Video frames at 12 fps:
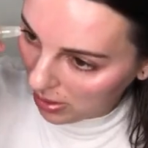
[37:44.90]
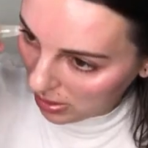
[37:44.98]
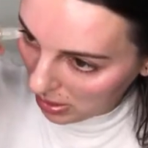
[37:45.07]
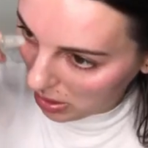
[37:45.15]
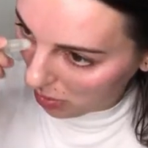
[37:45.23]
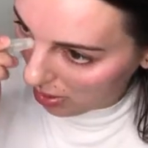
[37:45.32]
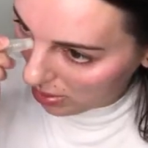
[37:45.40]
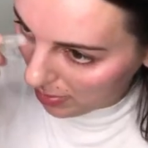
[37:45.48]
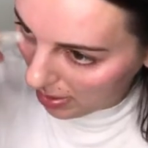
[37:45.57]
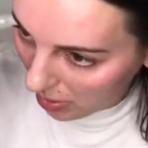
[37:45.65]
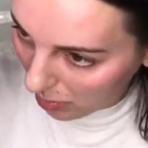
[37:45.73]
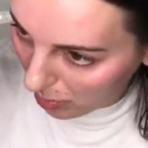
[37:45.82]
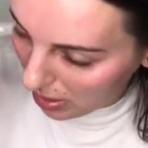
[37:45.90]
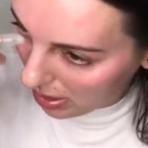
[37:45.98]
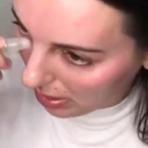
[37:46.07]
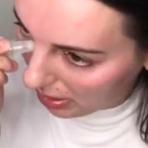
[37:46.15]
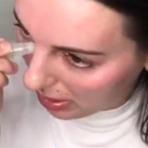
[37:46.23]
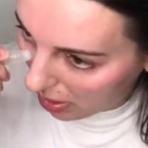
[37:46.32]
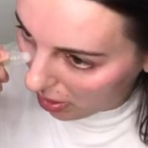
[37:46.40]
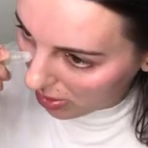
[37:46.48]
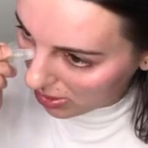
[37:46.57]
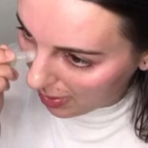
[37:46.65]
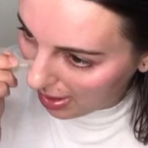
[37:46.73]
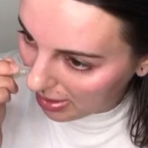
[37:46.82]
You know, cosmetic needling
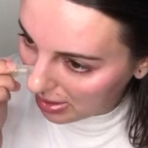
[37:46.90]
also